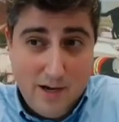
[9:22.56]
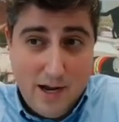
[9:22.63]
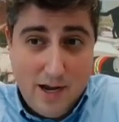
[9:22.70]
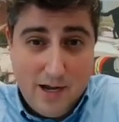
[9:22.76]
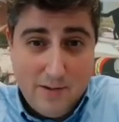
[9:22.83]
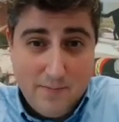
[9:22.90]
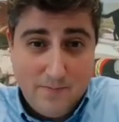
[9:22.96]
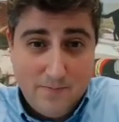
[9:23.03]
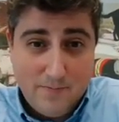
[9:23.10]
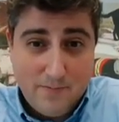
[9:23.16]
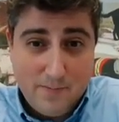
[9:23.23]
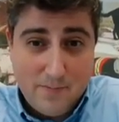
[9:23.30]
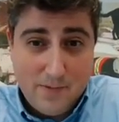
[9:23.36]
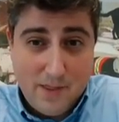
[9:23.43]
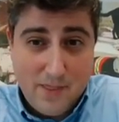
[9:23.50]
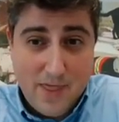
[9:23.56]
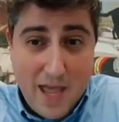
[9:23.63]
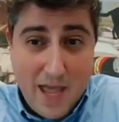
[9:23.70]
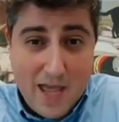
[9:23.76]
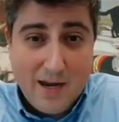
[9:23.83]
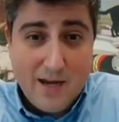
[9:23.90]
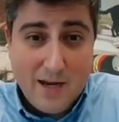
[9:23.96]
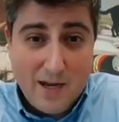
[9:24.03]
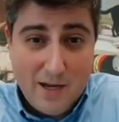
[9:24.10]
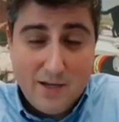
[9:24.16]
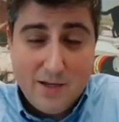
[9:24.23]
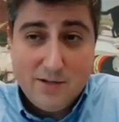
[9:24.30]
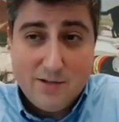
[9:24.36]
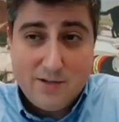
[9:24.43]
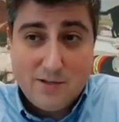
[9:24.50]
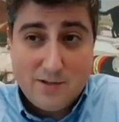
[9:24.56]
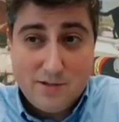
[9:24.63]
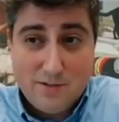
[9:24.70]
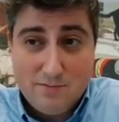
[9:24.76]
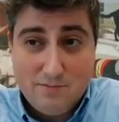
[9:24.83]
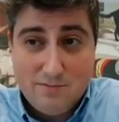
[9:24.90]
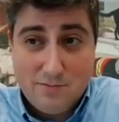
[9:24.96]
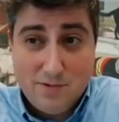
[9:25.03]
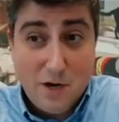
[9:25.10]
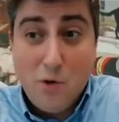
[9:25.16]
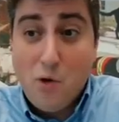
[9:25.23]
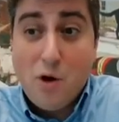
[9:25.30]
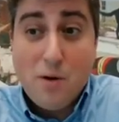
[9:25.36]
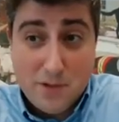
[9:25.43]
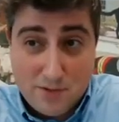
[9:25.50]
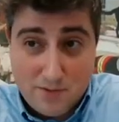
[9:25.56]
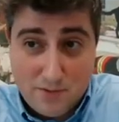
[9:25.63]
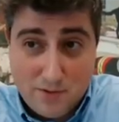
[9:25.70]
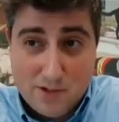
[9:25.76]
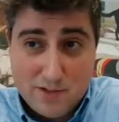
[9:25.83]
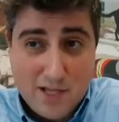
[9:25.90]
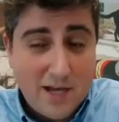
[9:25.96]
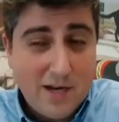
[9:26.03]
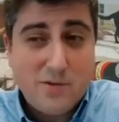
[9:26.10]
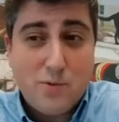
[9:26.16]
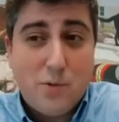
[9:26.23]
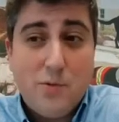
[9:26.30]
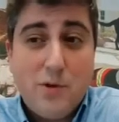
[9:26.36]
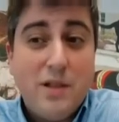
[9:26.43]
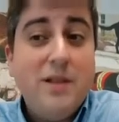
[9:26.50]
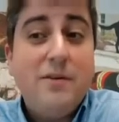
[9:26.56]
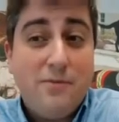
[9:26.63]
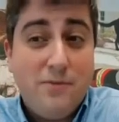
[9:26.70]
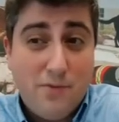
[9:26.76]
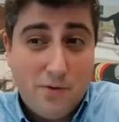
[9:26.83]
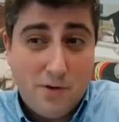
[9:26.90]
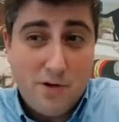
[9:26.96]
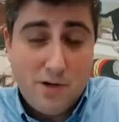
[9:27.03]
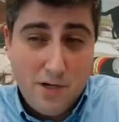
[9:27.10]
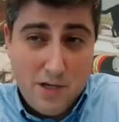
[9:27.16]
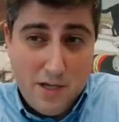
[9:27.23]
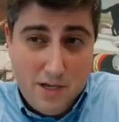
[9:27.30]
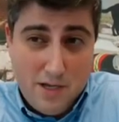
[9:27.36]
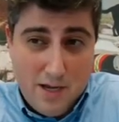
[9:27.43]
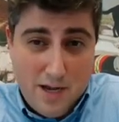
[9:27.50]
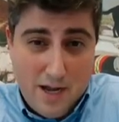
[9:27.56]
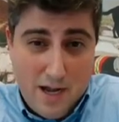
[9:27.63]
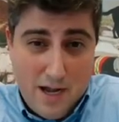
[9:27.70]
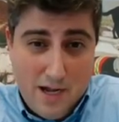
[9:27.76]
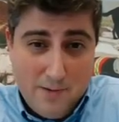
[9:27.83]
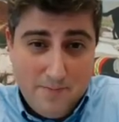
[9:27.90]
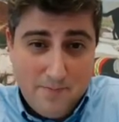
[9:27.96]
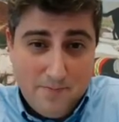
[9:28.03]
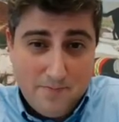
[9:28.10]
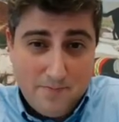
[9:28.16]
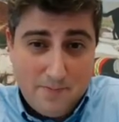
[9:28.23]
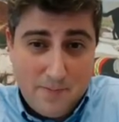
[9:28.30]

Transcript: um, that is enormous for us that is what we live for um,